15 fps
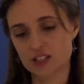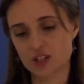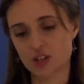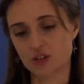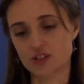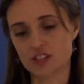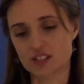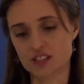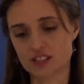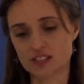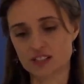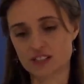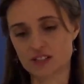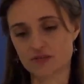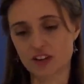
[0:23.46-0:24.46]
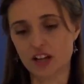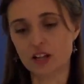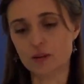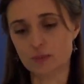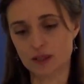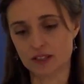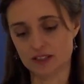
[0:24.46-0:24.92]
So this
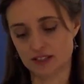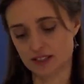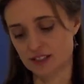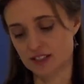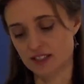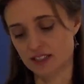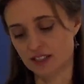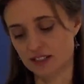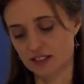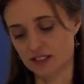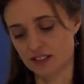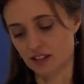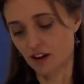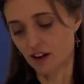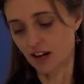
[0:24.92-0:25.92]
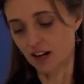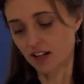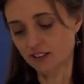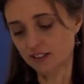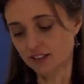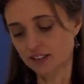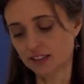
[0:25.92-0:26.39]
developing a sincere
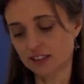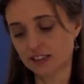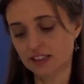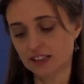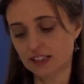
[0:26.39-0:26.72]
desire